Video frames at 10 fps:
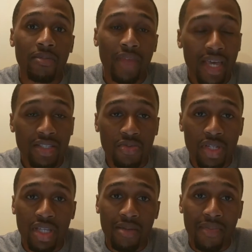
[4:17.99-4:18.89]
That is
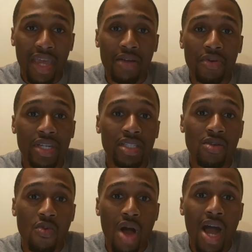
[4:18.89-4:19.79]
really the main
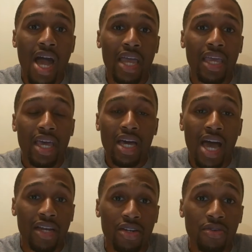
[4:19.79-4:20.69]
reason why
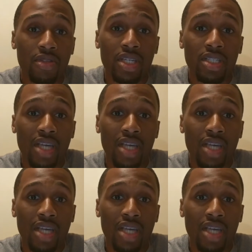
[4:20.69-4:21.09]
I do this.